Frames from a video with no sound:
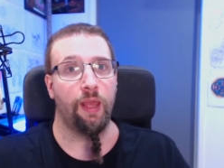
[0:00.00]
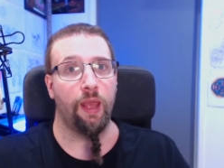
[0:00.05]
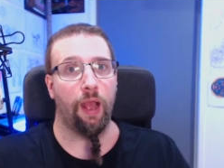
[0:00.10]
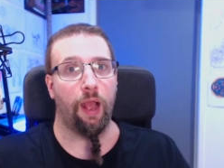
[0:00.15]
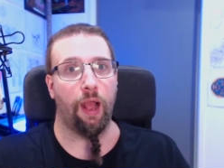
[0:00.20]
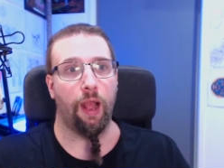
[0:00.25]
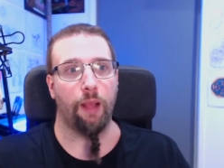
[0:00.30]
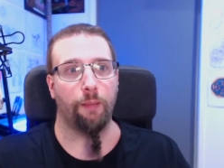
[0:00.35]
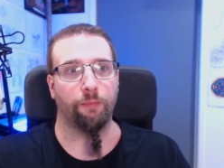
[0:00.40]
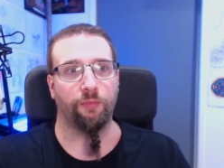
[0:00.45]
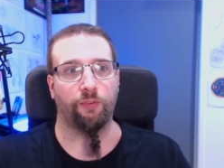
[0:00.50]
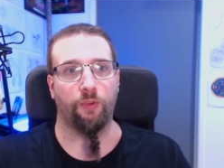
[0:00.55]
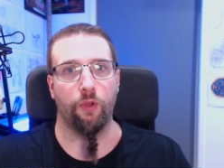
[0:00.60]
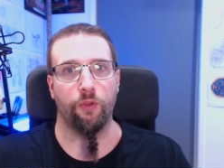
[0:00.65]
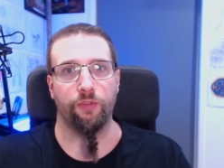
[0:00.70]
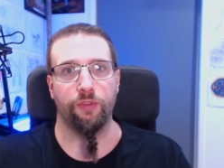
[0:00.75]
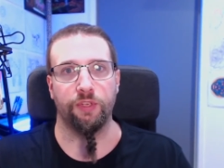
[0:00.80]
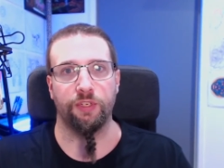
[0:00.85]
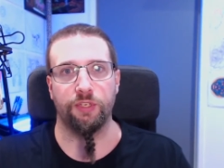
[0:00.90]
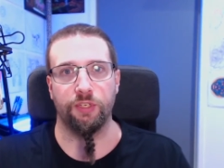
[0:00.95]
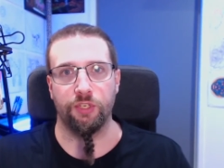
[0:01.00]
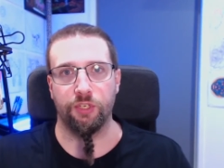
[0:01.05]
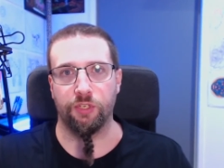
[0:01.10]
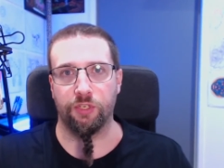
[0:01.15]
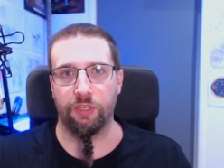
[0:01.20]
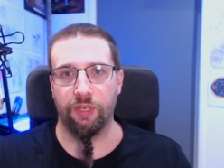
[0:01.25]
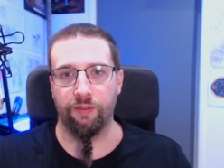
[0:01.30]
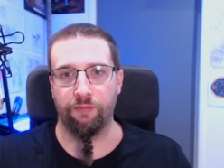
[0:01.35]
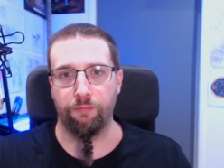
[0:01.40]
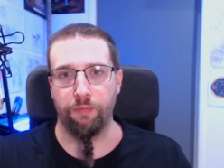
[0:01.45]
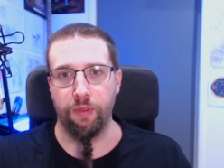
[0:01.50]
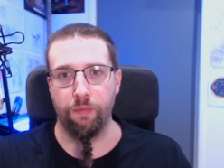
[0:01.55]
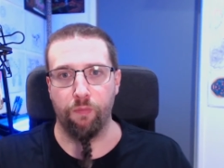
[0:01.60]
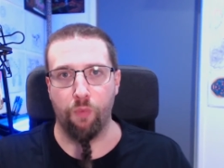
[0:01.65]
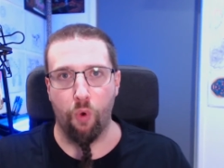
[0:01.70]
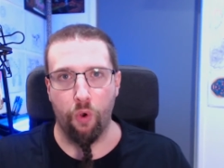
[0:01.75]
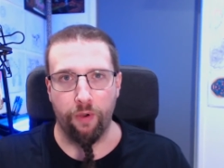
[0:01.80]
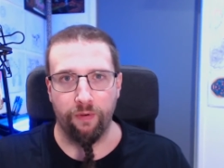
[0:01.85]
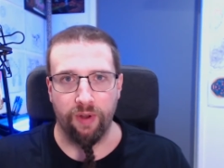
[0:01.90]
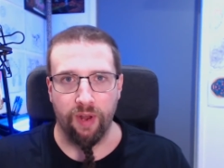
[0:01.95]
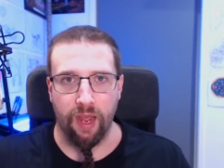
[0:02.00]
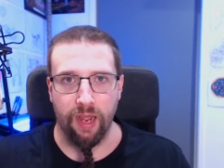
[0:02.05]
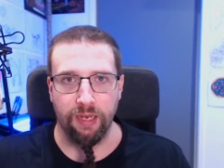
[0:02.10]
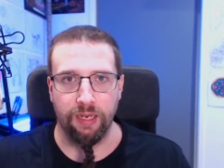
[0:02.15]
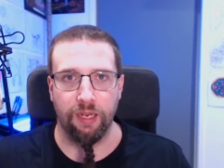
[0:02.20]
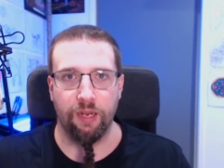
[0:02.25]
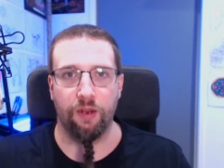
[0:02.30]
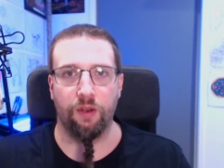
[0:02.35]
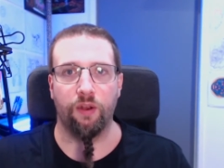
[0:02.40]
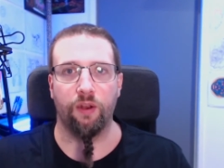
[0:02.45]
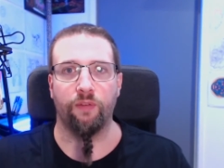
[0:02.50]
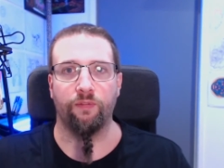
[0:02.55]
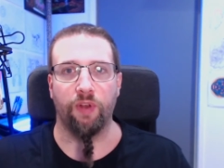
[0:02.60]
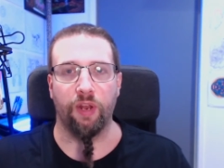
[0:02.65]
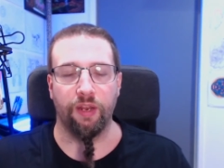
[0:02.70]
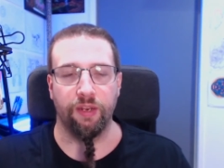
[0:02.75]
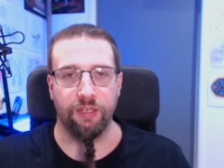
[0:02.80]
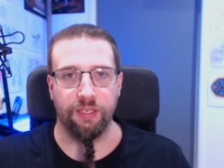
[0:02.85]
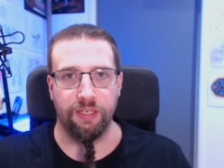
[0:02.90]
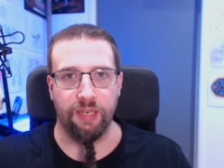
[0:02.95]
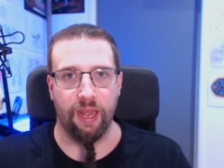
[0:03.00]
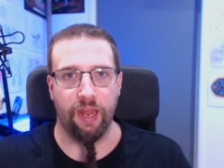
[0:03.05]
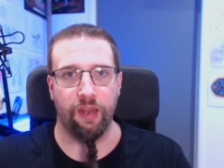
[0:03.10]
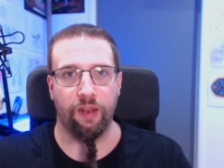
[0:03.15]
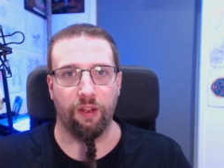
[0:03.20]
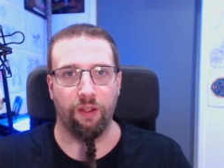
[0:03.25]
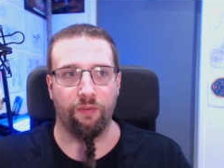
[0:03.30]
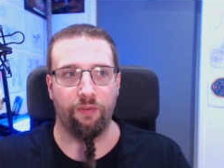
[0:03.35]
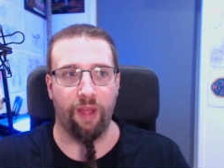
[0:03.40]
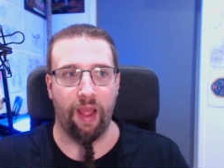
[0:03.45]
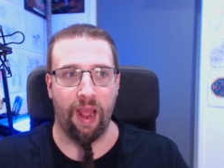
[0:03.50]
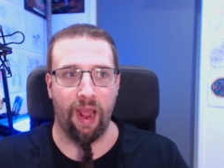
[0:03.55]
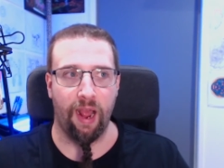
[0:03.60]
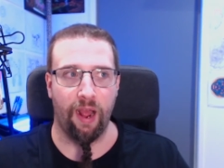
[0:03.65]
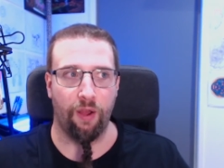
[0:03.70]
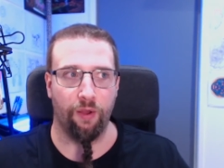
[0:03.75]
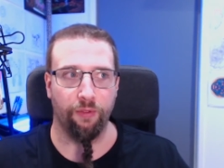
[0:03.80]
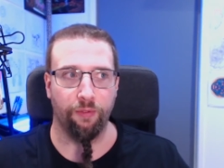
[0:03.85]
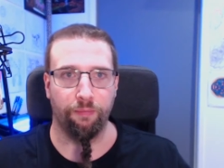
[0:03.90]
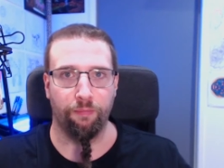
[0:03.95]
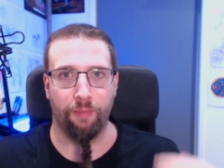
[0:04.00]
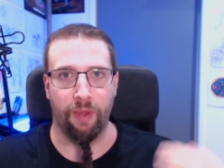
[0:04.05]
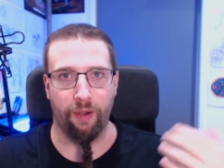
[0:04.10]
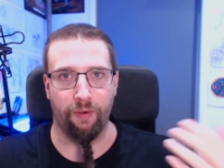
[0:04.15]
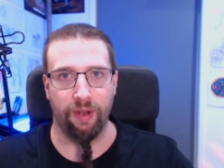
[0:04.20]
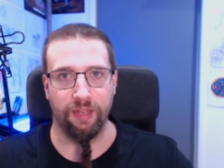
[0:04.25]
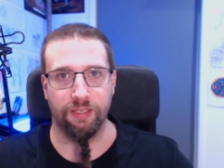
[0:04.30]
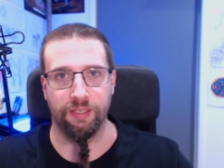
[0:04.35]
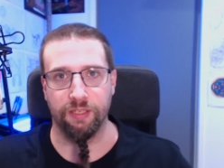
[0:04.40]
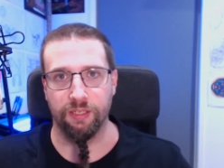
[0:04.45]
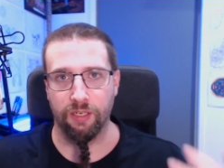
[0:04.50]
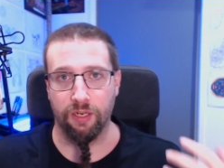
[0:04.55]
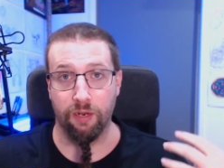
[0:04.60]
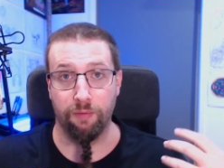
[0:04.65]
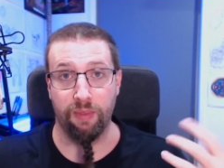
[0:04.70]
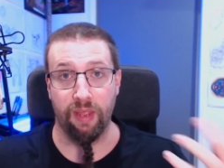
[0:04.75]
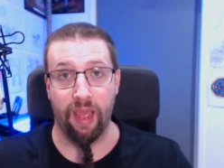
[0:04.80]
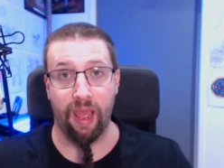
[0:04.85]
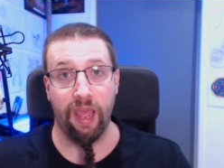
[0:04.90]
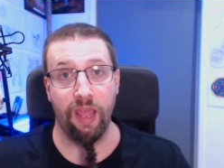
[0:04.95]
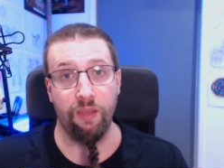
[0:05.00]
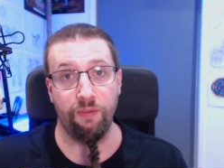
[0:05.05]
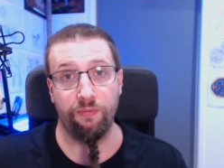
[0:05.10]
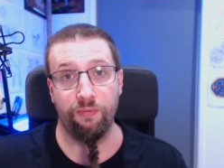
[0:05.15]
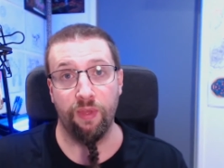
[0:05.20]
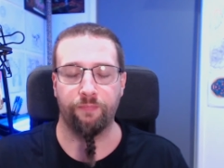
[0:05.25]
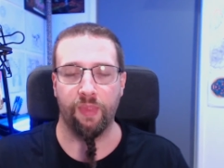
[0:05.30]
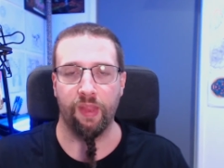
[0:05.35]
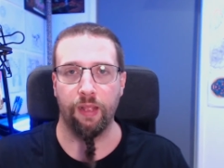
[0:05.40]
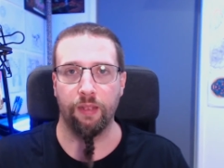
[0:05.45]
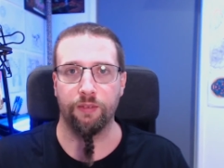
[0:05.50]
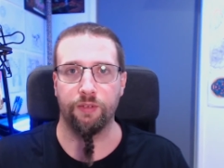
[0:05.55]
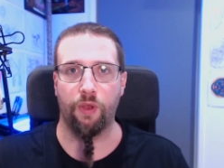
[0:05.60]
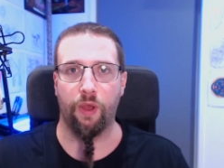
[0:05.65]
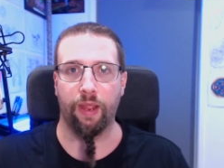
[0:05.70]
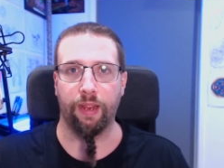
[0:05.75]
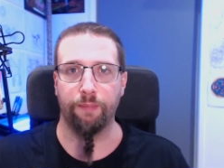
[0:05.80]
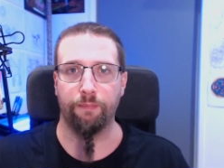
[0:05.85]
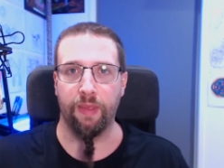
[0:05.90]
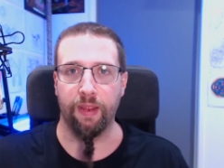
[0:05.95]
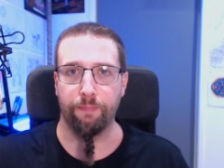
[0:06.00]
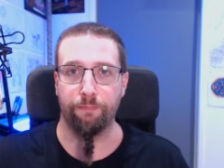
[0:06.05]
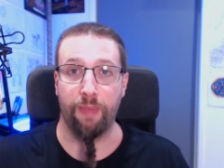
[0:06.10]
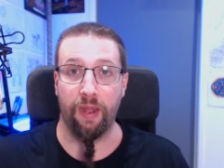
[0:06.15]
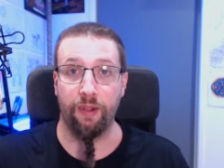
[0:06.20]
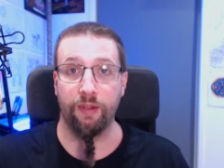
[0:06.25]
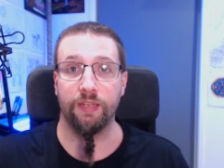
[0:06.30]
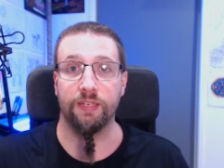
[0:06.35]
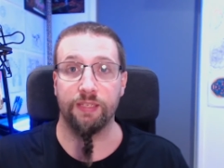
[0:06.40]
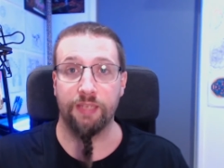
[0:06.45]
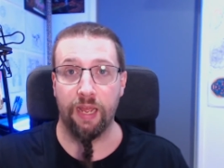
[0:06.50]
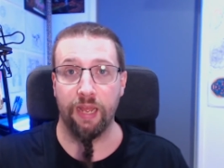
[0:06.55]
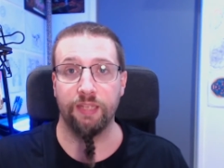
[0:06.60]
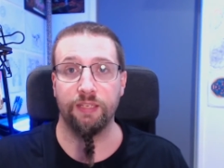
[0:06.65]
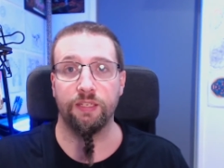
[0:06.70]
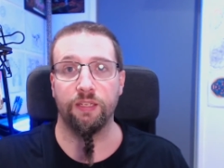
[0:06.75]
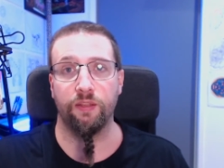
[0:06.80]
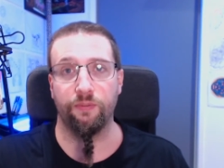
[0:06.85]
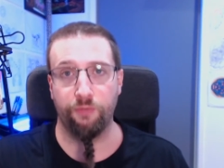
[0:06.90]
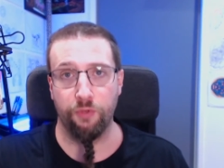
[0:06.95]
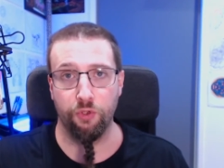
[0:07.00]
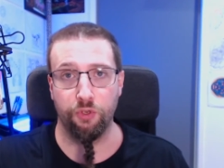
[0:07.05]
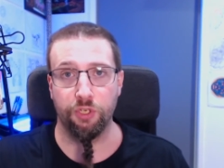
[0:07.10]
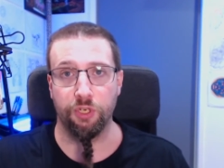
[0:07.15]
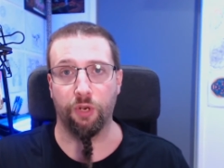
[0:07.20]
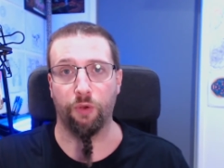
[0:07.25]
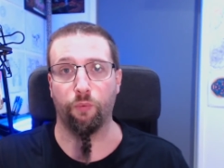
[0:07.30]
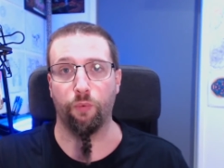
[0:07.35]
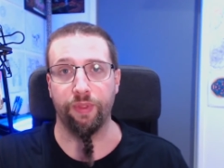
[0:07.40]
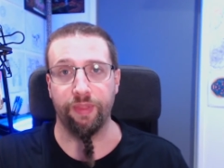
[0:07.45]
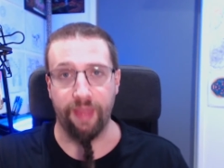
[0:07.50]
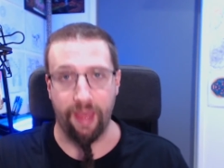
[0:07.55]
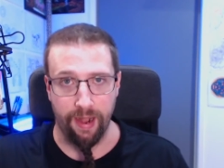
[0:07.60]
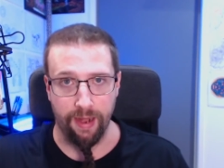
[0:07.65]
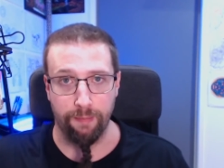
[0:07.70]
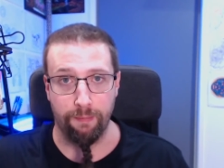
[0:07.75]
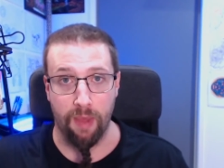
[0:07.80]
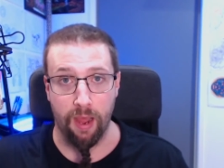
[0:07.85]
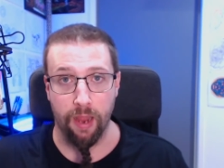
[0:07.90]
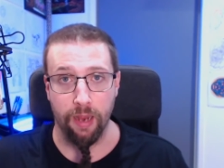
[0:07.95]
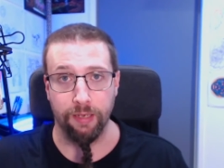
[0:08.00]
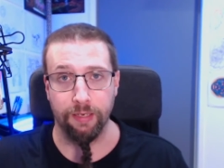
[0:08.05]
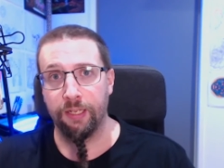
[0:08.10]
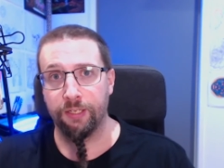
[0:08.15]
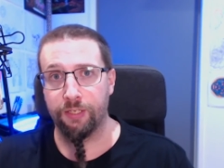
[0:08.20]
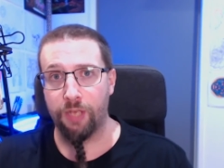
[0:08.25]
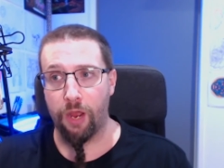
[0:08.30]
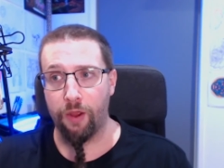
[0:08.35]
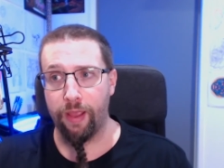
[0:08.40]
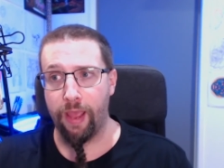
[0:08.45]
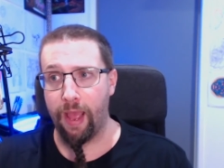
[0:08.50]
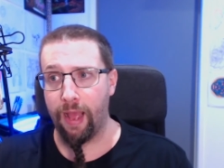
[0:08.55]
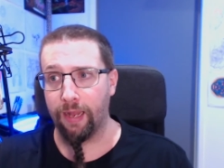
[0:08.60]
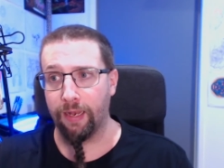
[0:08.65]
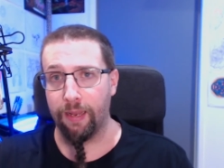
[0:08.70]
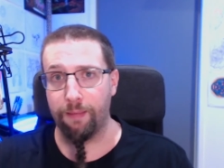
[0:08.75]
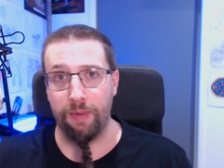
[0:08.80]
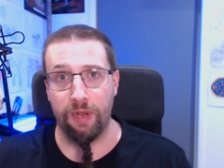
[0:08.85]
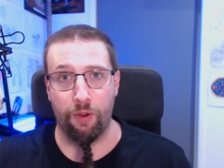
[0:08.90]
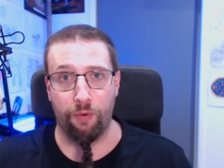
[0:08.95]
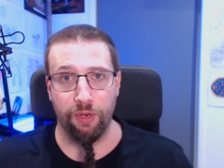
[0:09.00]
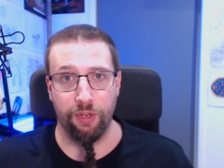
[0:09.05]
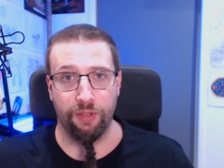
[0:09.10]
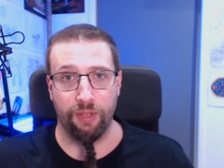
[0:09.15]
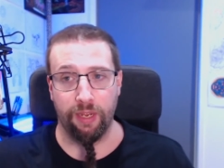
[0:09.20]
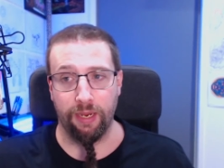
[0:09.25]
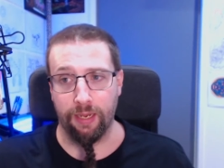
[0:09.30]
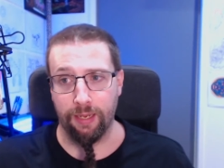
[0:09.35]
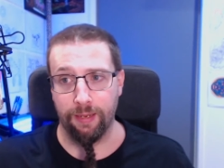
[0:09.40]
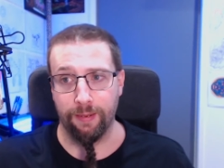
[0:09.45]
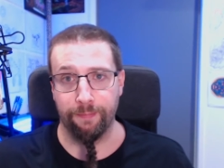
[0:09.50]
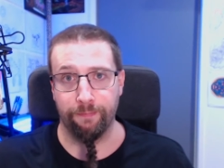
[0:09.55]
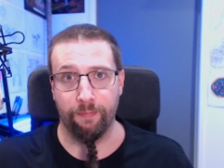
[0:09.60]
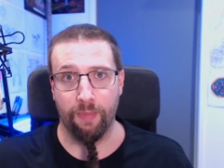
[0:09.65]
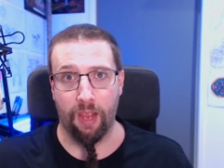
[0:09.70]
Um, so this is just give me more of an idea of an understanding of how my resins are going to behave so I can make better designs in the future with that in mind. So yeah, let me know what you think.